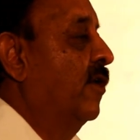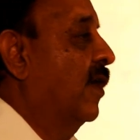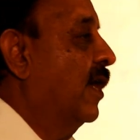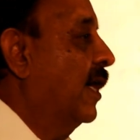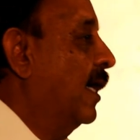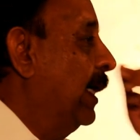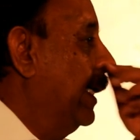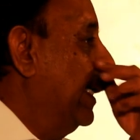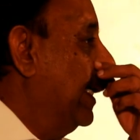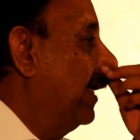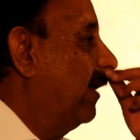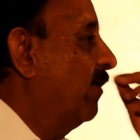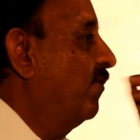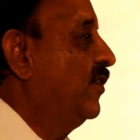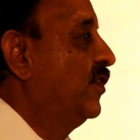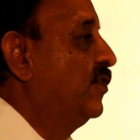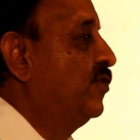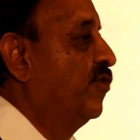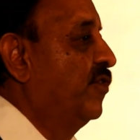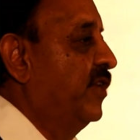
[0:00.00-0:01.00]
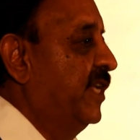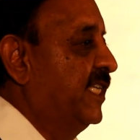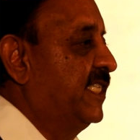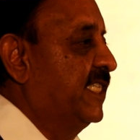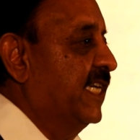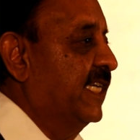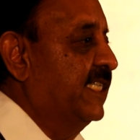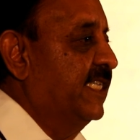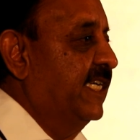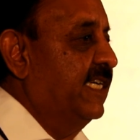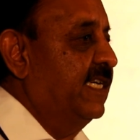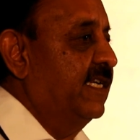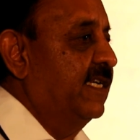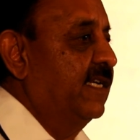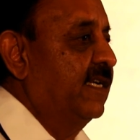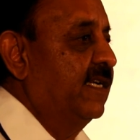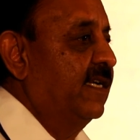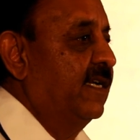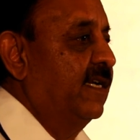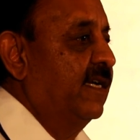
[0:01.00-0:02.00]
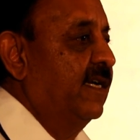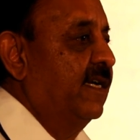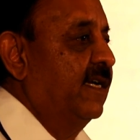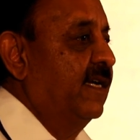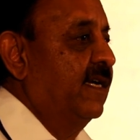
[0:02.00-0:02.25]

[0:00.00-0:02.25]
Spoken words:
Now earlier we used to recharge it.